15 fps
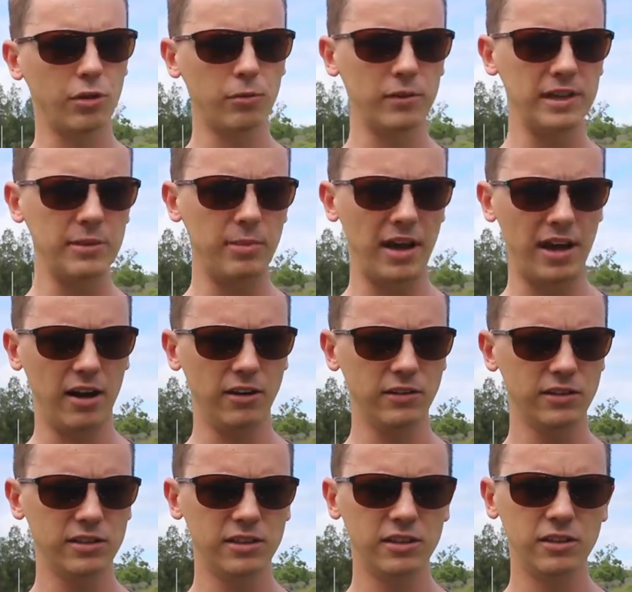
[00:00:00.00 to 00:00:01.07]
3
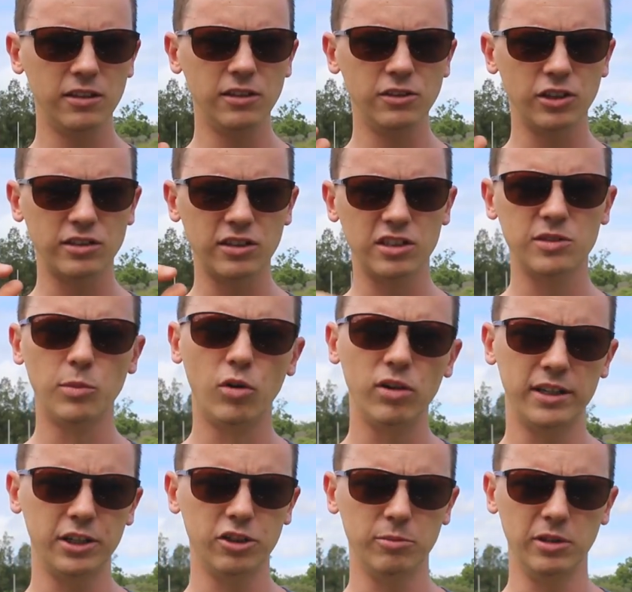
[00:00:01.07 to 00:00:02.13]
pounds, just a
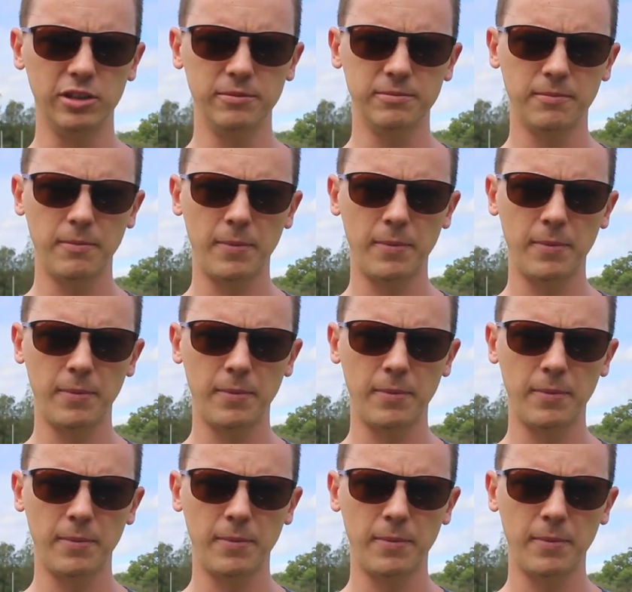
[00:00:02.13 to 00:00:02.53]
small increment.